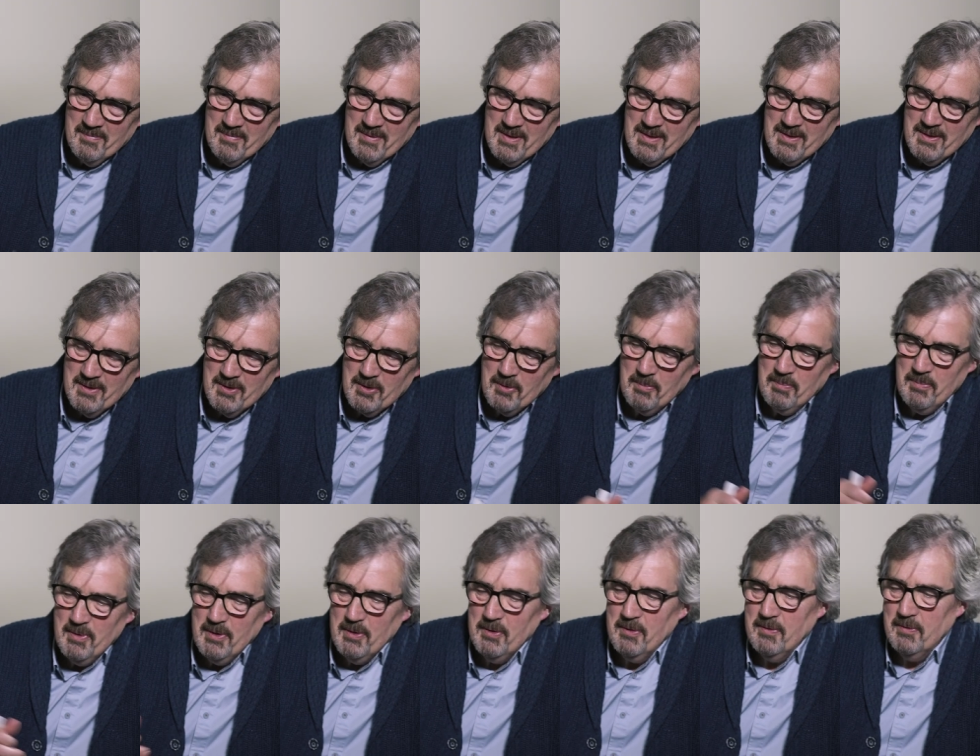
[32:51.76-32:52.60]
That's so
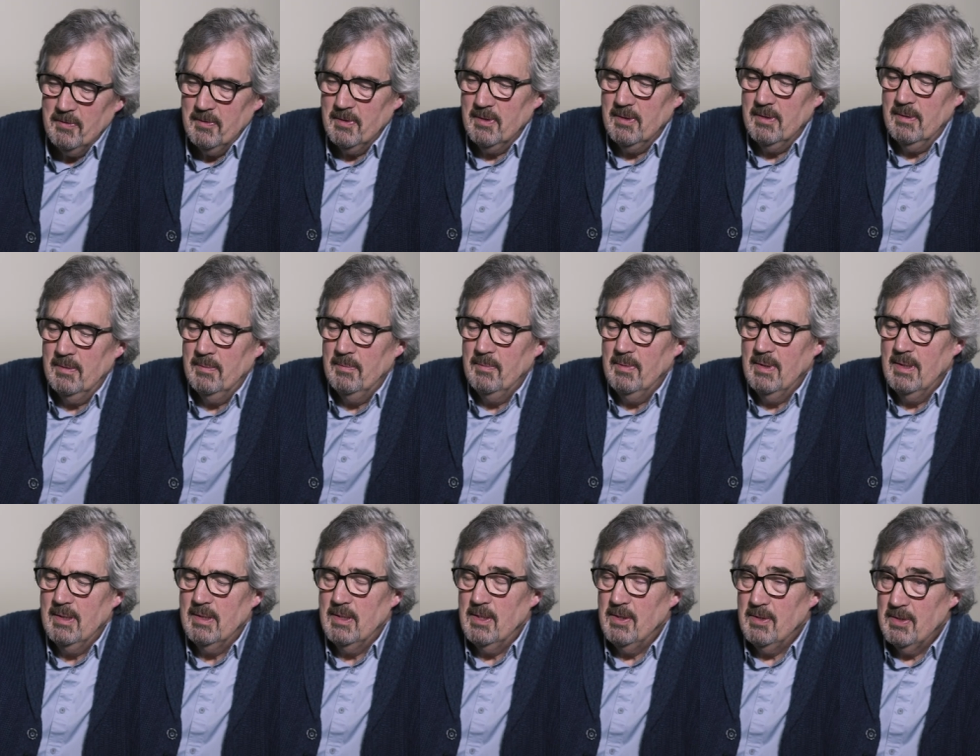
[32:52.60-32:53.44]
beautiful.
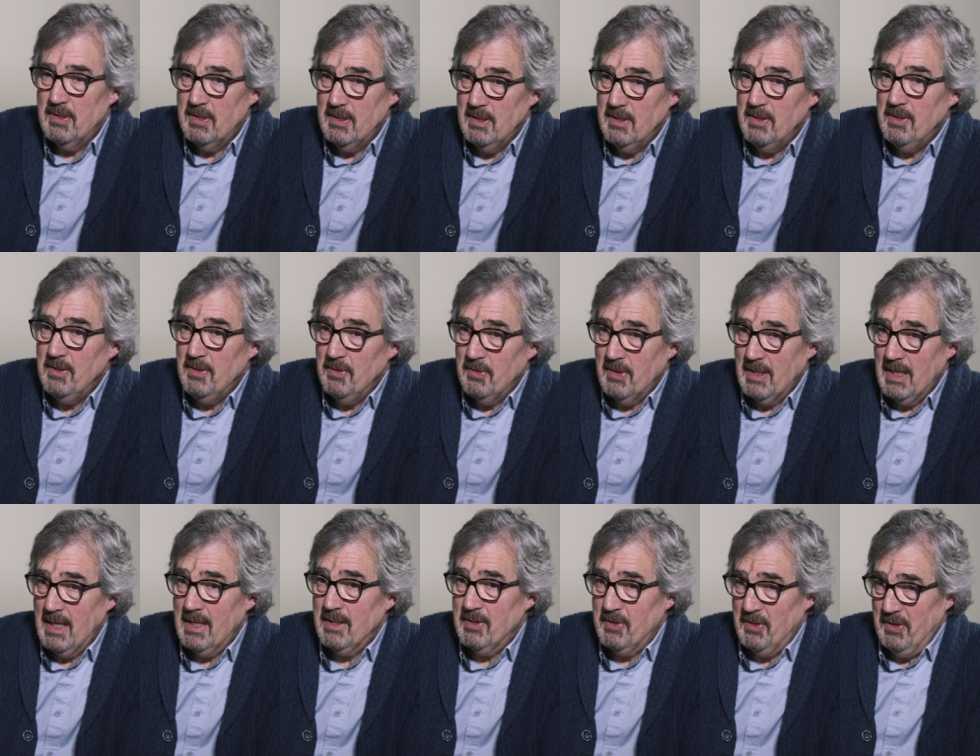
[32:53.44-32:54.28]
Do you, do you
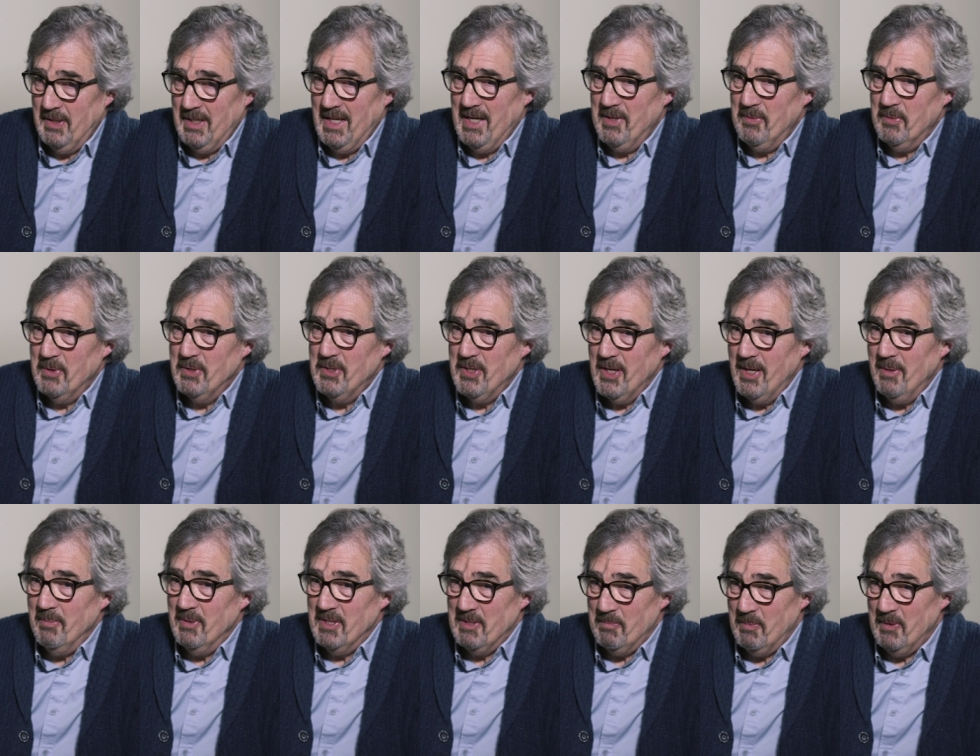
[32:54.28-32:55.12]
catch the Edward
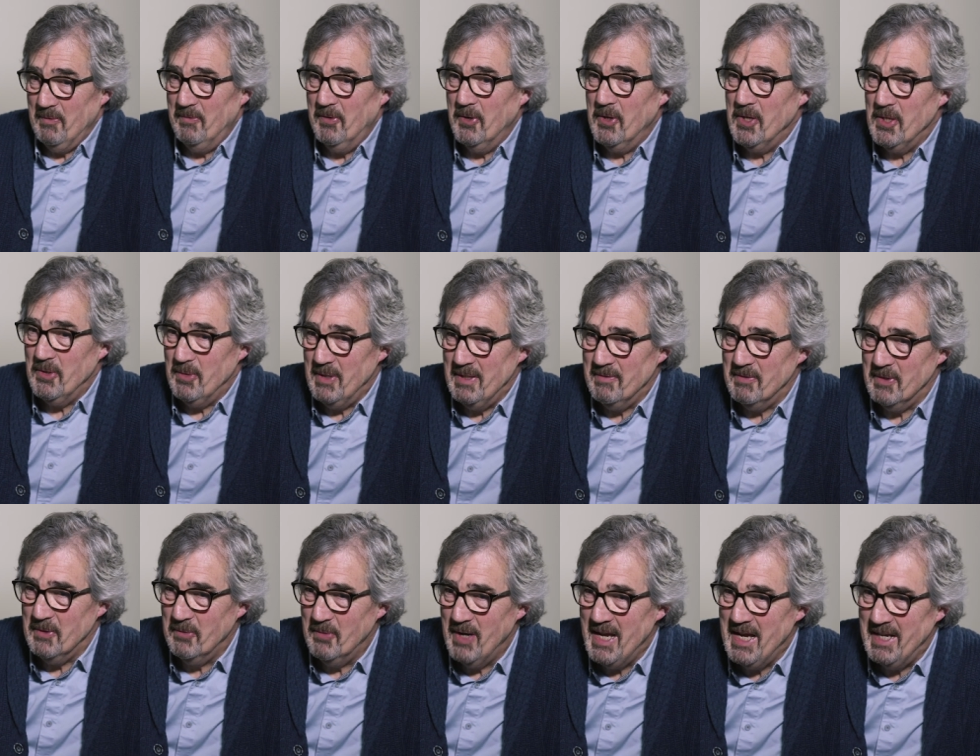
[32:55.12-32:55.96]
Thomas before you
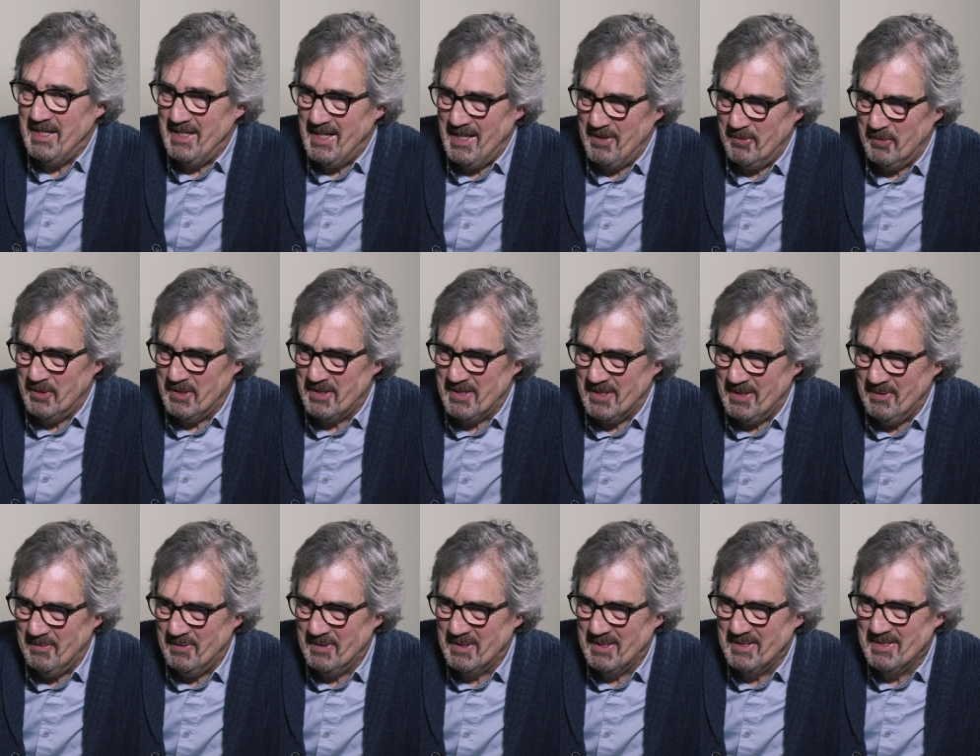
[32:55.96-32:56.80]
even read Edward
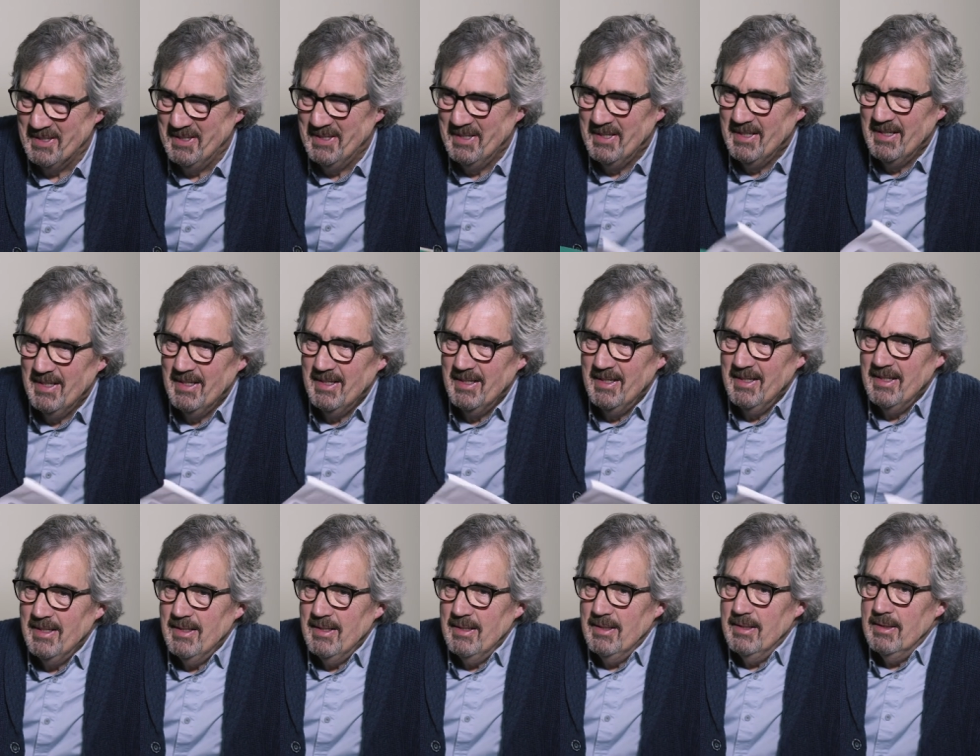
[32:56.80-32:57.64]
Thomas?
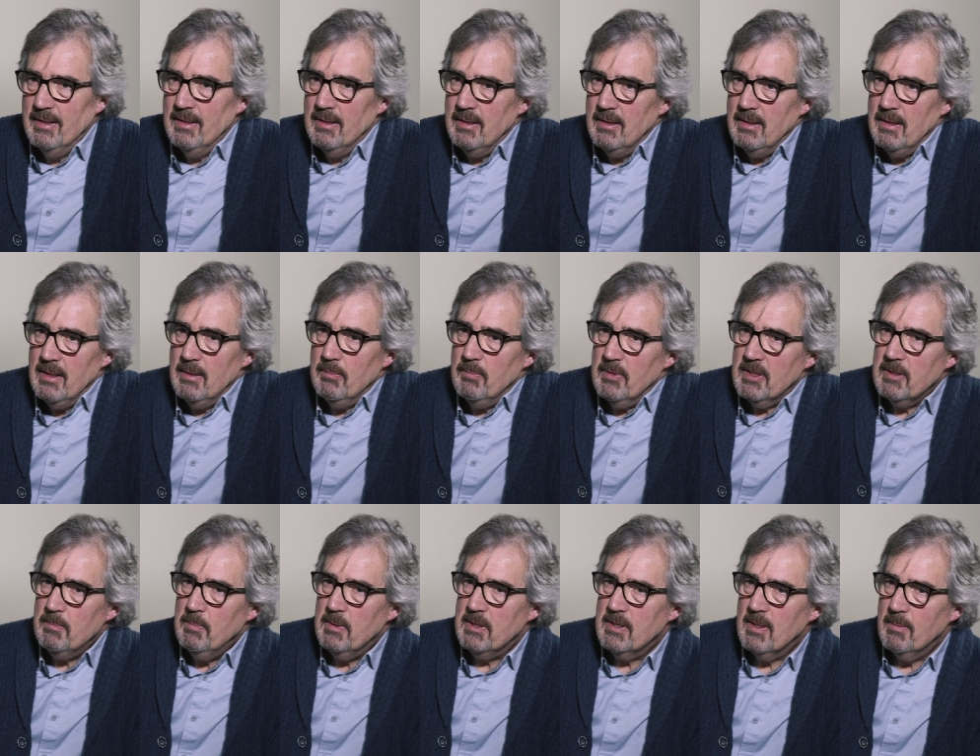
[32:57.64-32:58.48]
It
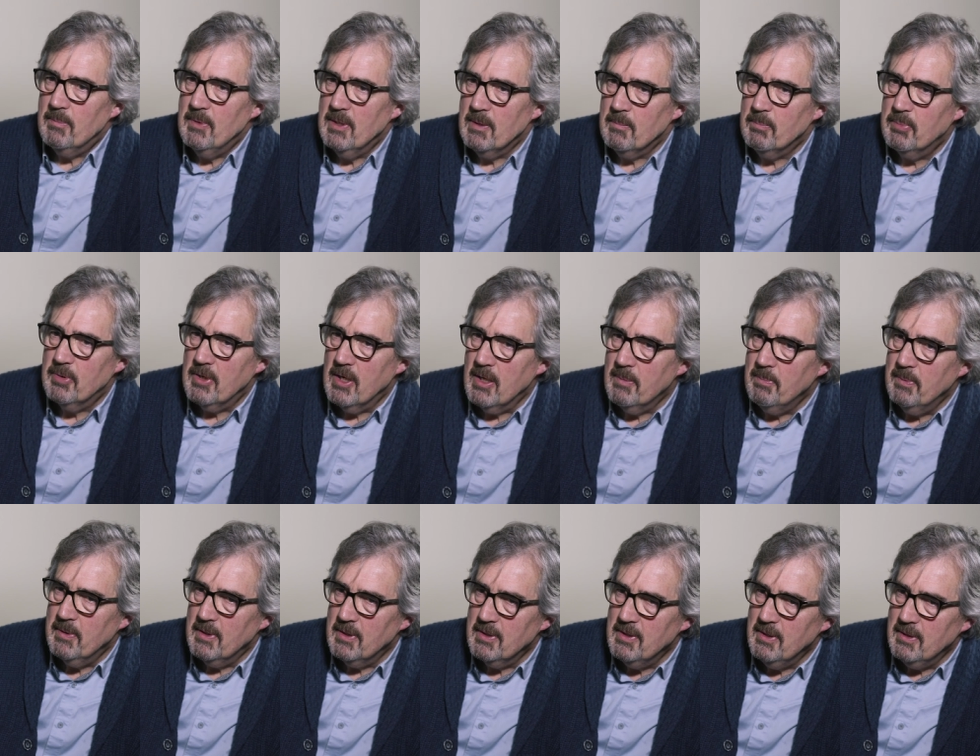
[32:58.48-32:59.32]
must be something
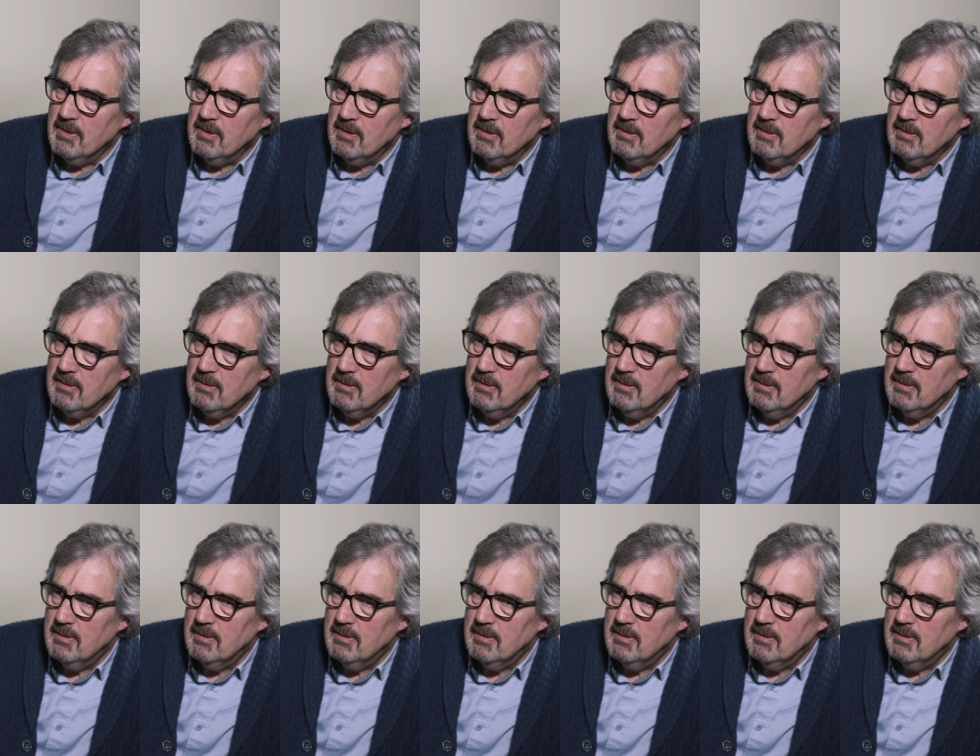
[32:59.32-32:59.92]
proper to